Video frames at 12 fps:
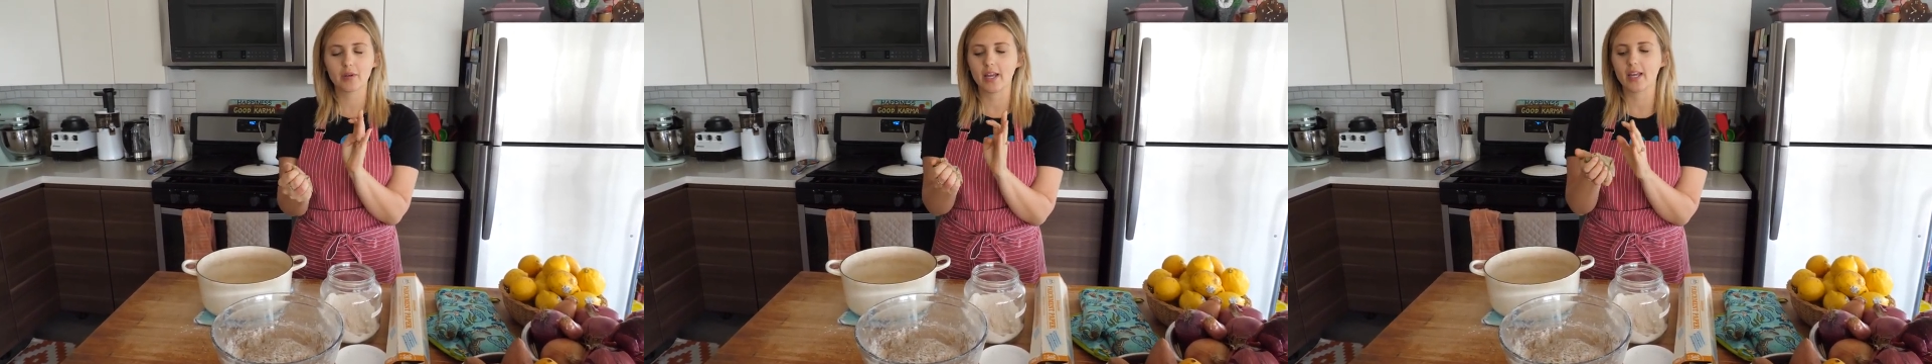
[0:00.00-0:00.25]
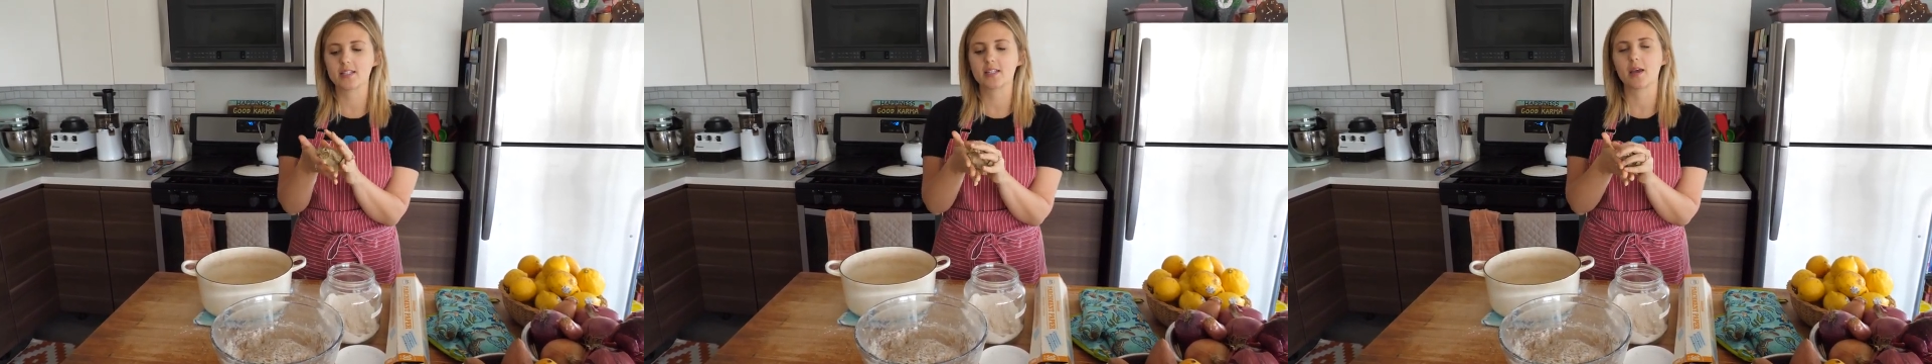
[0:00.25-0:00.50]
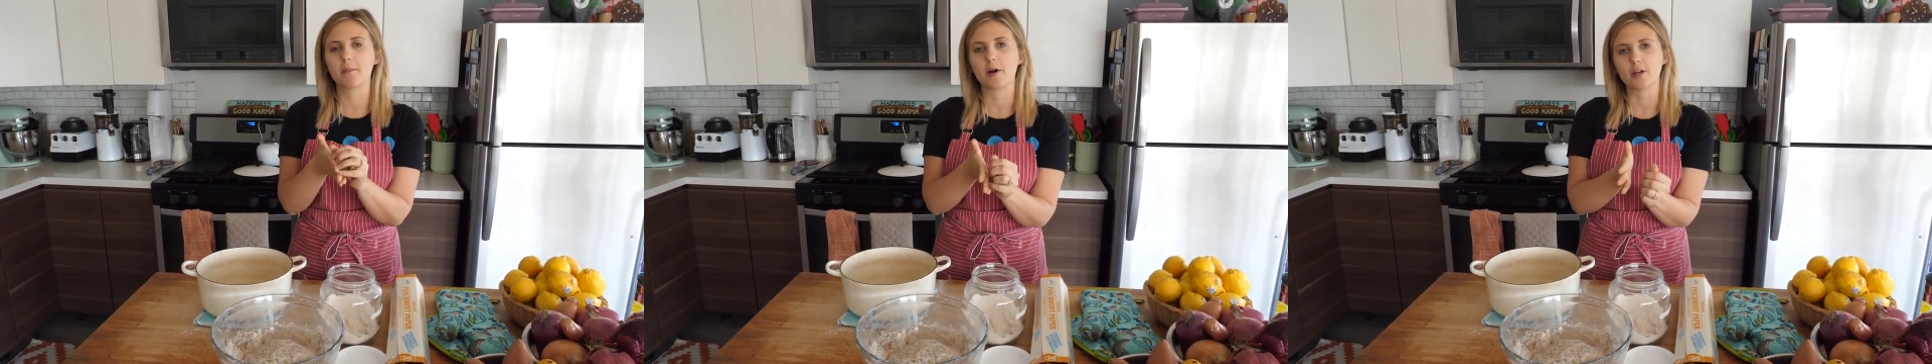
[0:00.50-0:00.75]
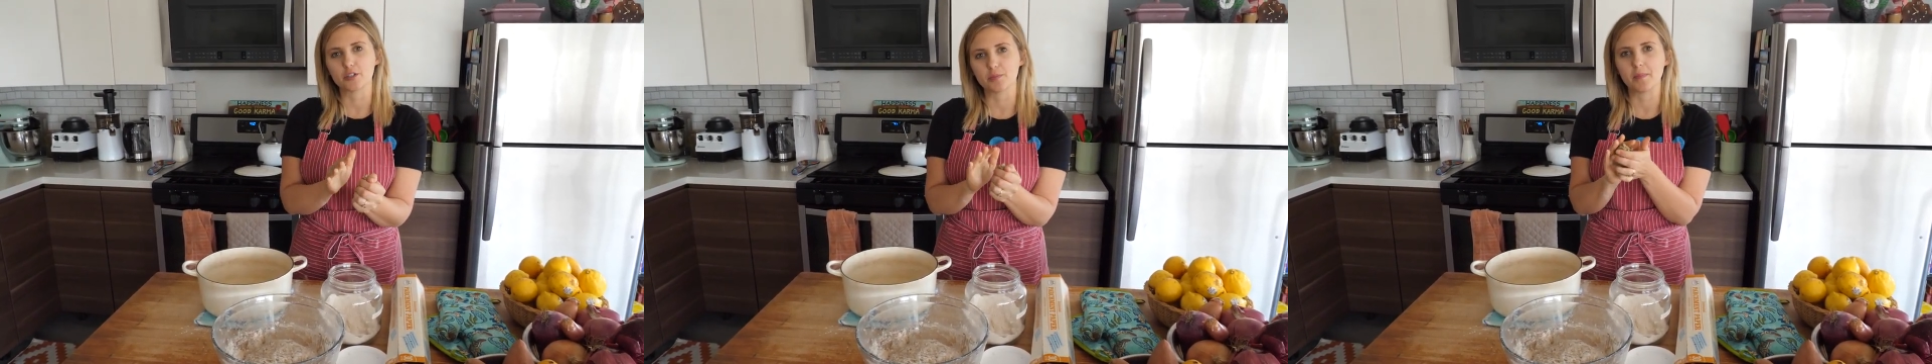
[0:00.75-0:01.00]
way to get
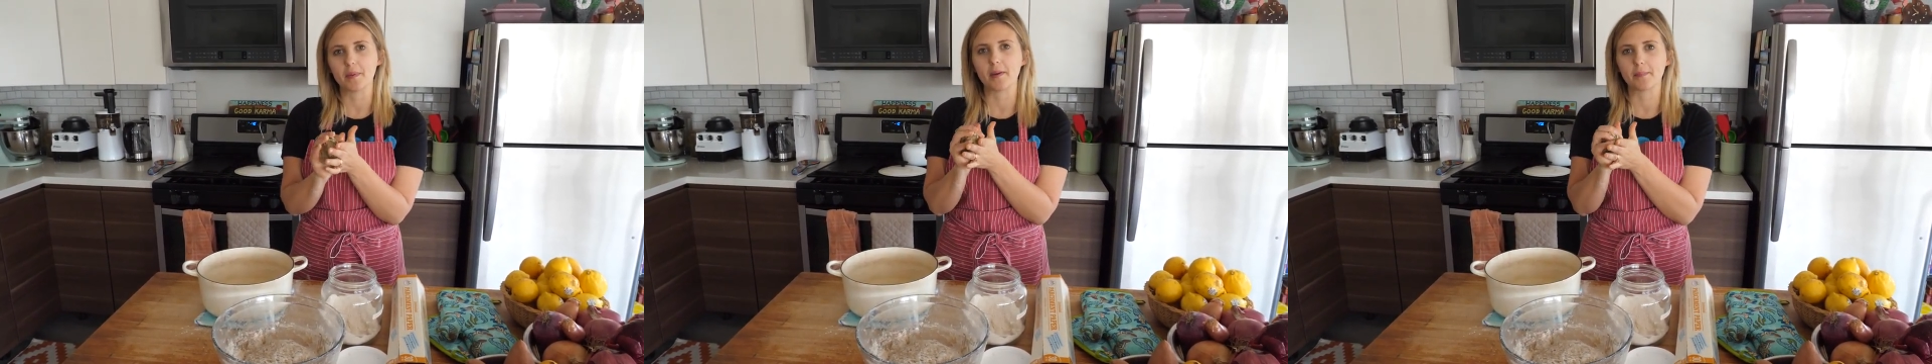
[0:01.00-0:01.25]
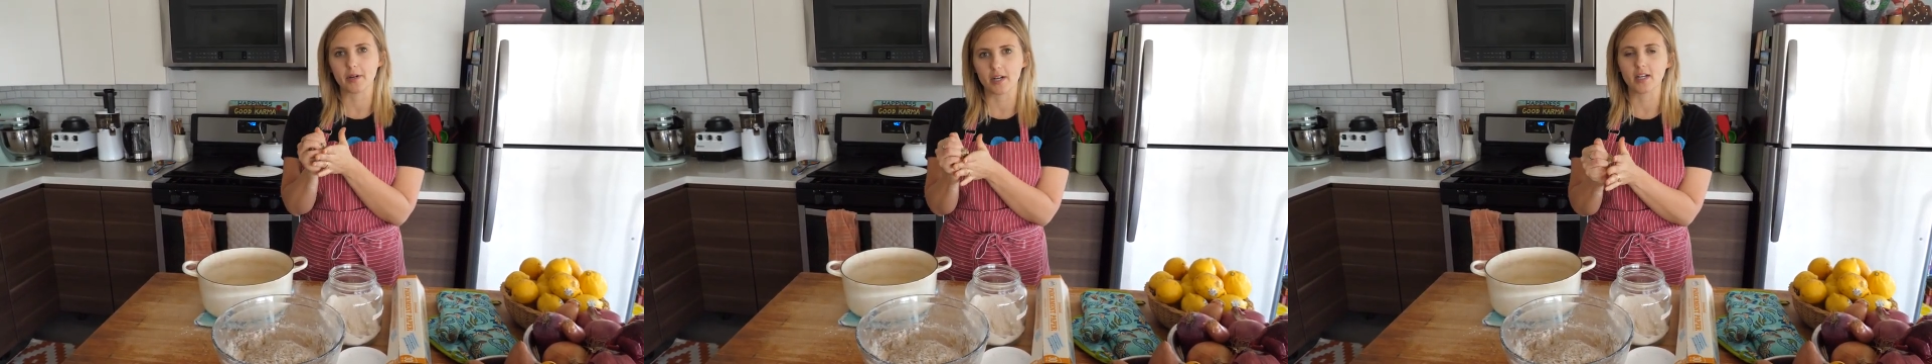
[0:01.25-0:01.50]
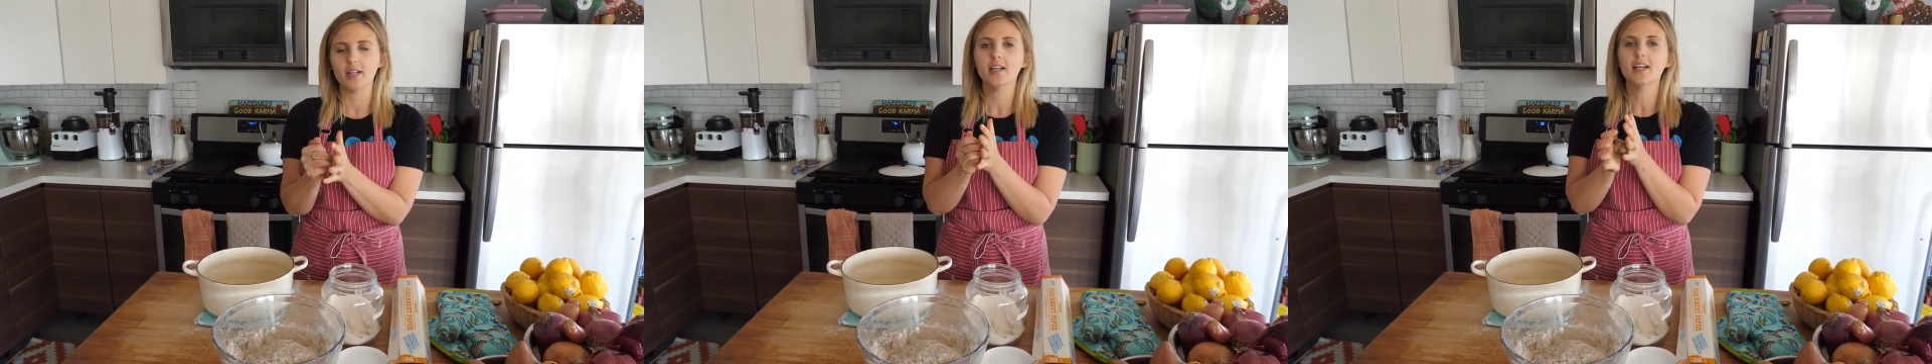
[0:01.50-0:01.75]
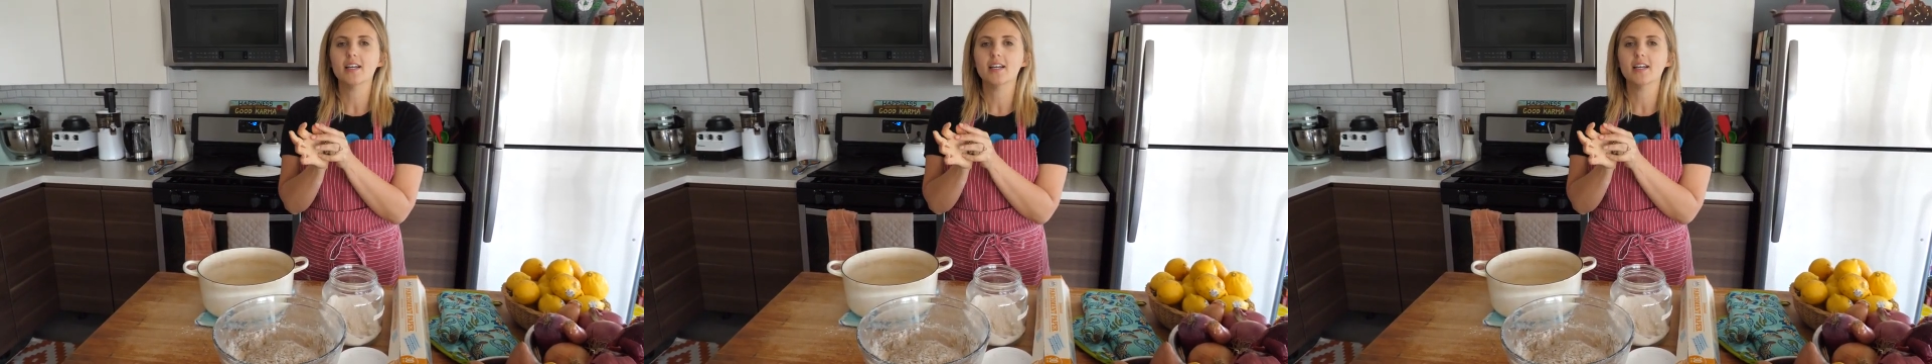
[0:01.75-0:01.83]
parchment paper